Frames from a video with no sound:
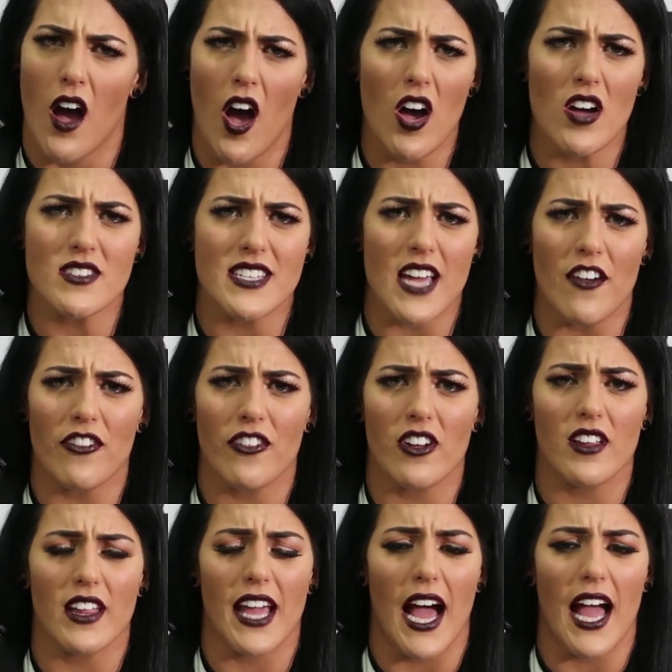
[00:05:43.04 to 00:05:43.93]
Oh,
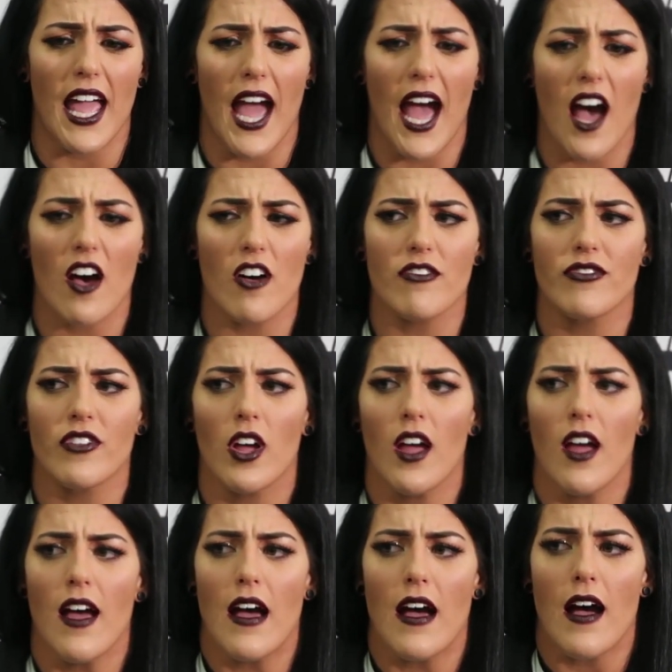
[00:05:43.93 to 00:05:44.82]
definitely. I have
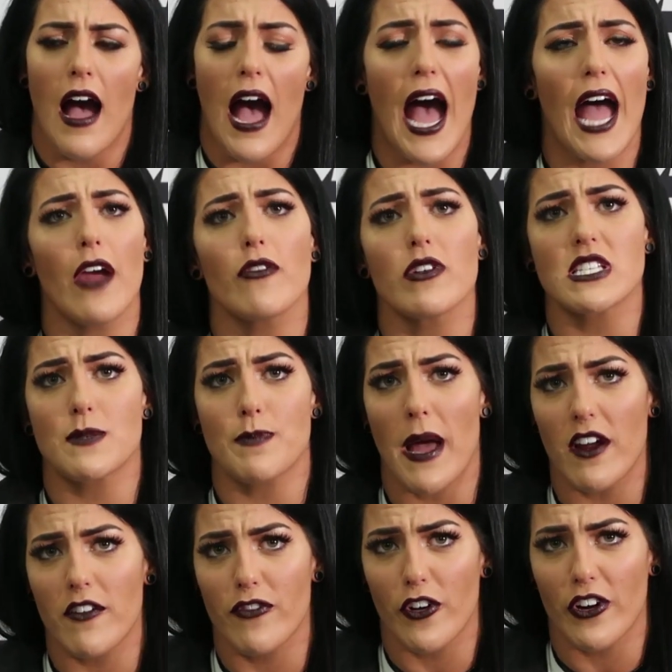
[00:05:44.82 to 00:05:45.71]
high
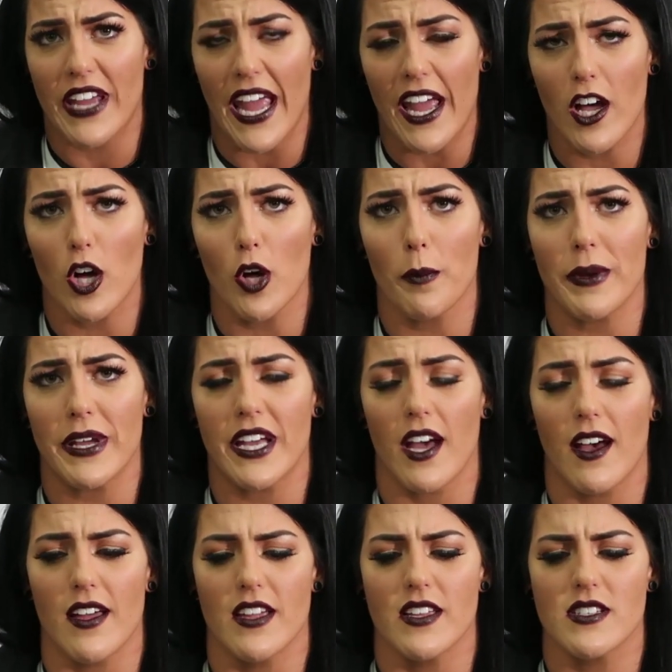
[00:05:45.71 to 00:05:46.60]
respect for Gail
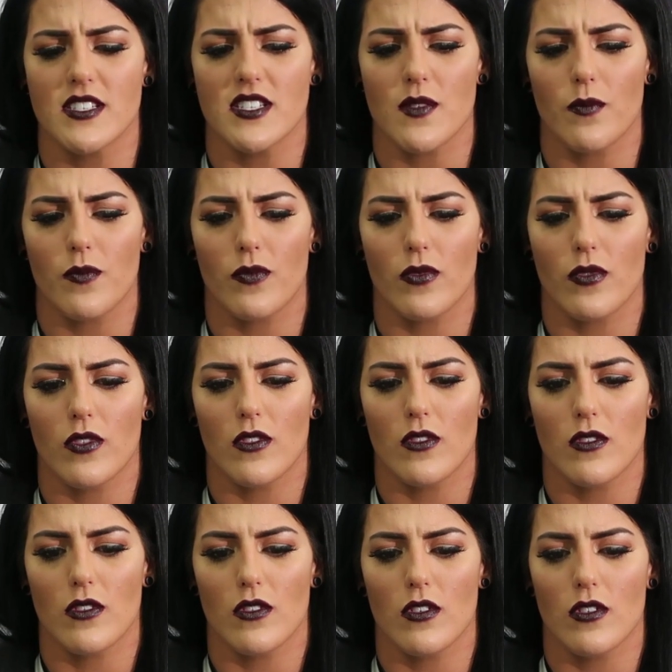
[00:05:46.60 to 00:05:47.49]
because
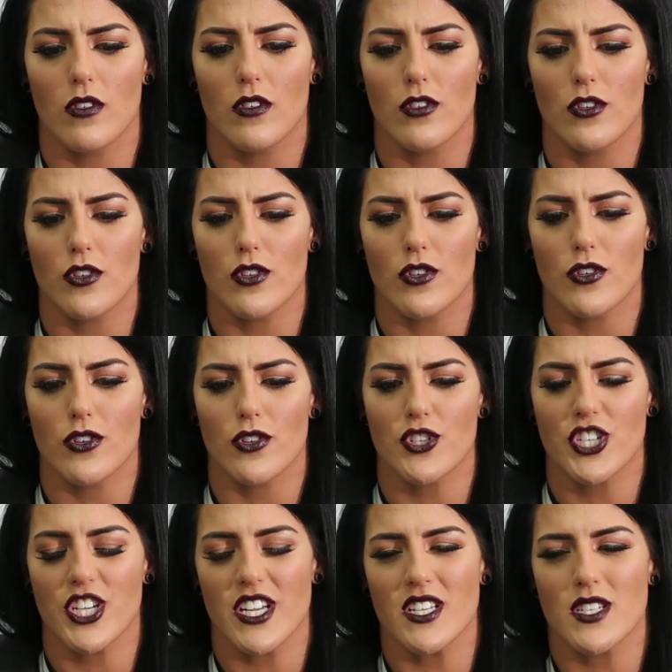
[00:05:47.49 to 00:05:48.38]

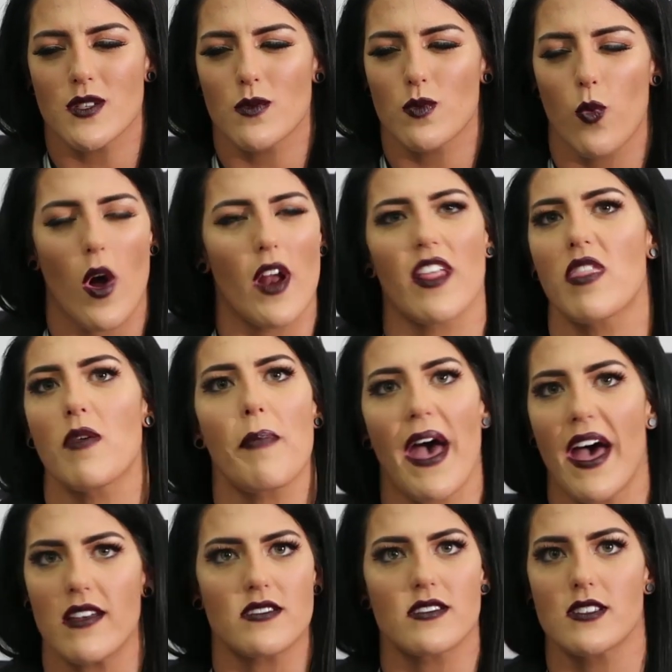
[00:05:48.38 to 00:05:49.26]
she's one of the
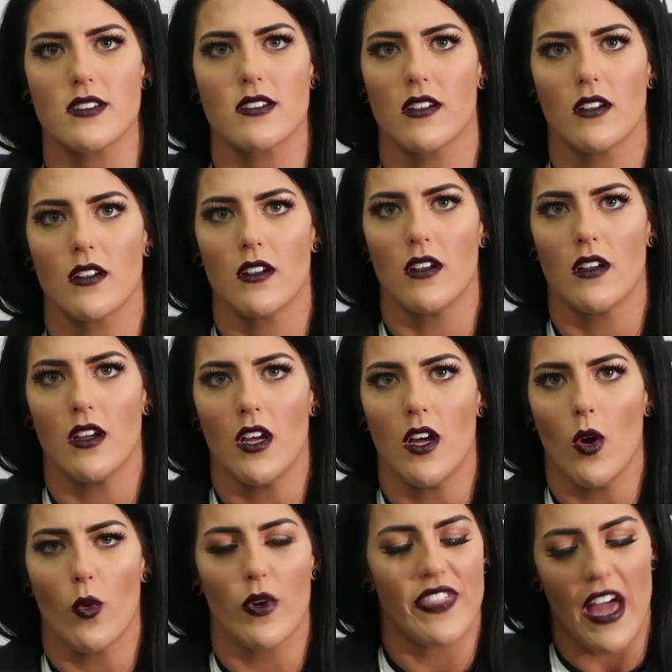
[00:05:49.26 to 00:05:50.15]
best.
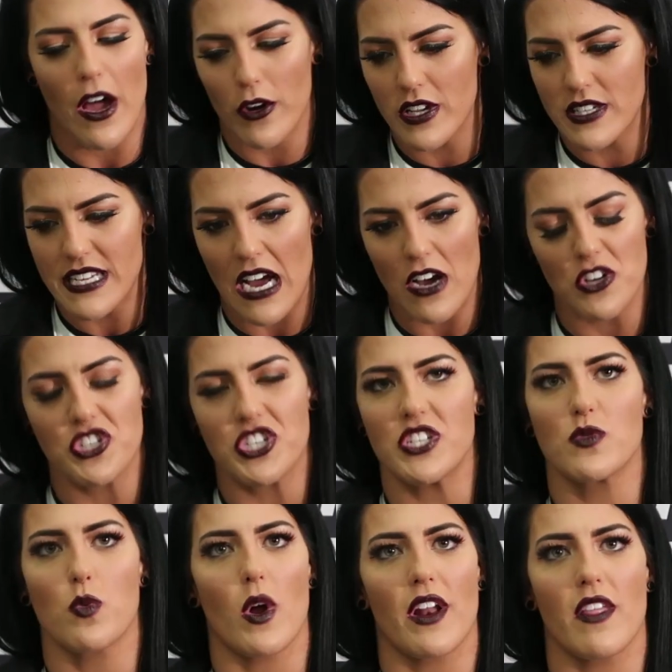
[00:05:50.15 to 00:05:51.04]
Without a doubt,
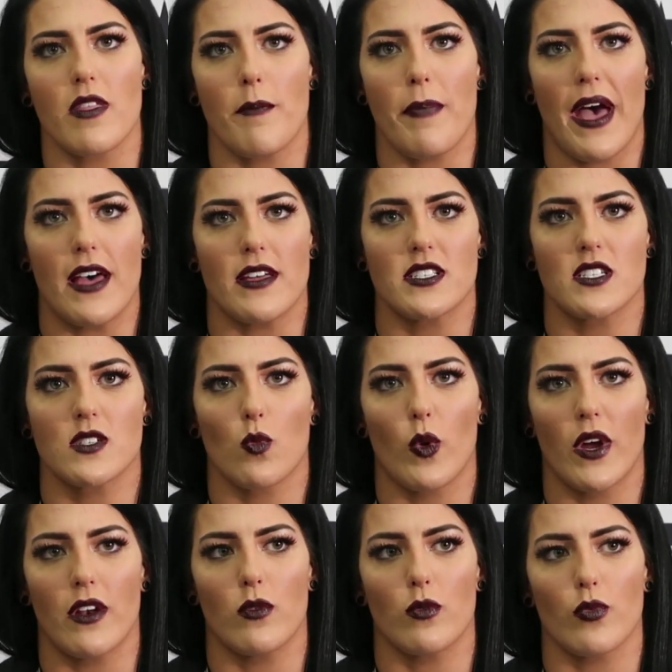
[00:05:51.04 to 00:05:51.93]
she's one of the best.
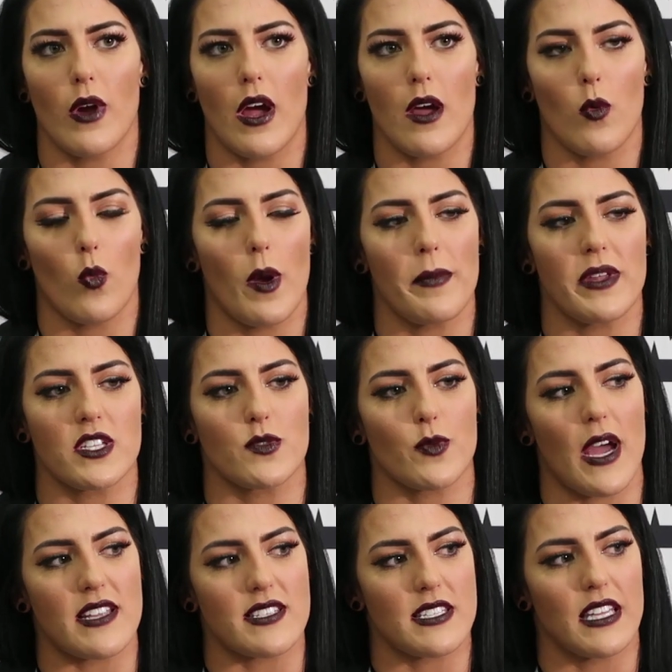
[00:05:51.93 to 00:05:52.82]
When
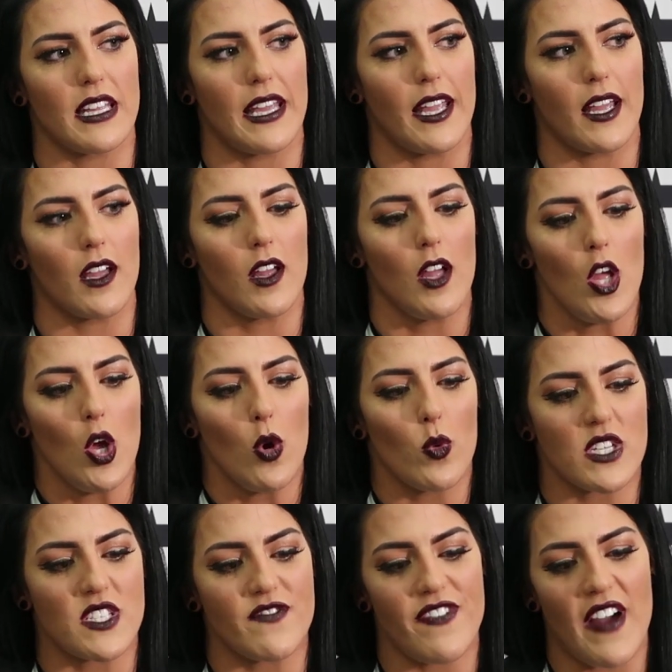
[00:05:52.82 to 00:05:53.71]
women's wrestling
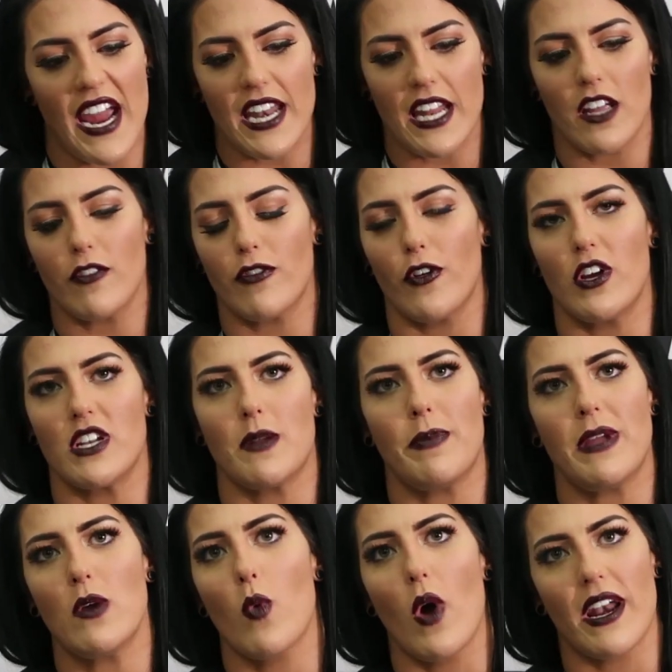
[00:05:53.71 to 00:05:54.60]
was fighting for it
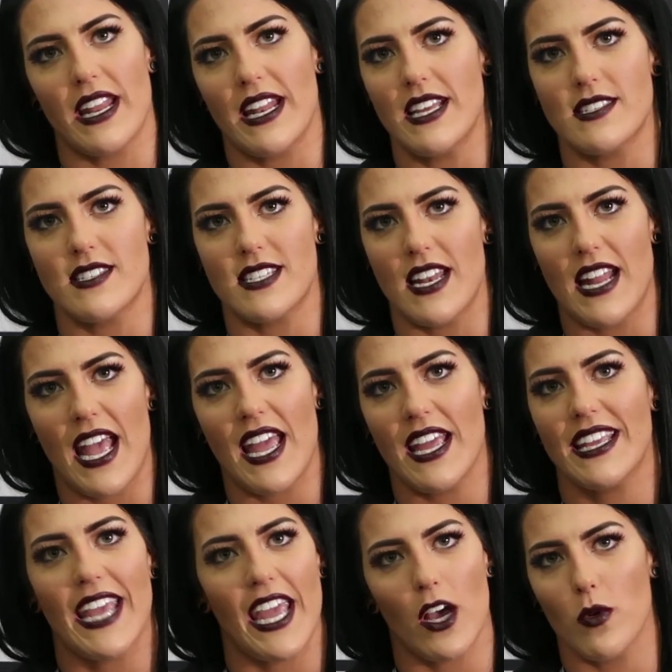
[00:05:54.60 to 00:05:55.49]
to be what it is
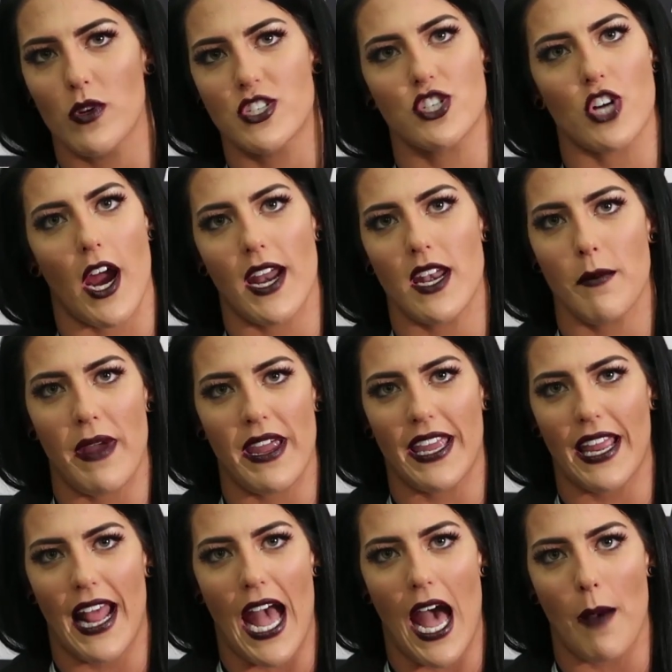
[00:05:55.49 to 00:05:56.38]
today, Gail was trying to
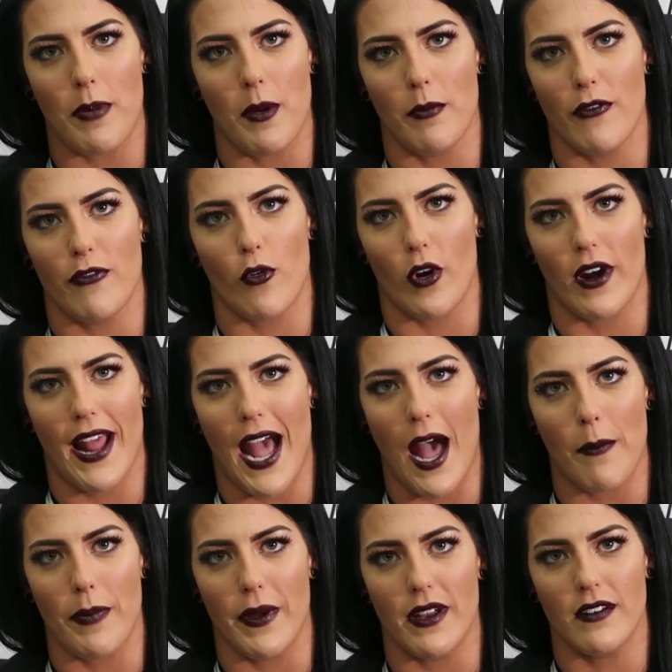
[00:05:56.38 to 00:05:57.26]
make it happen before it
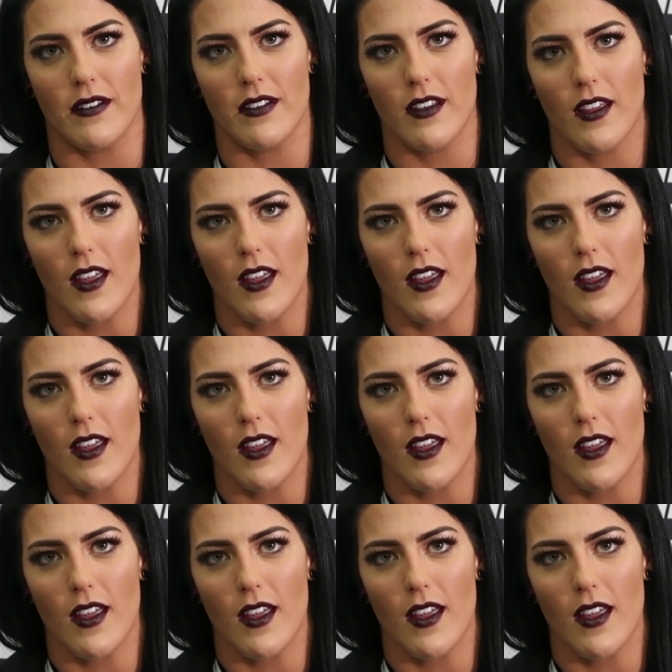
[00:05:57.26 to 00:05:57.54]
happened.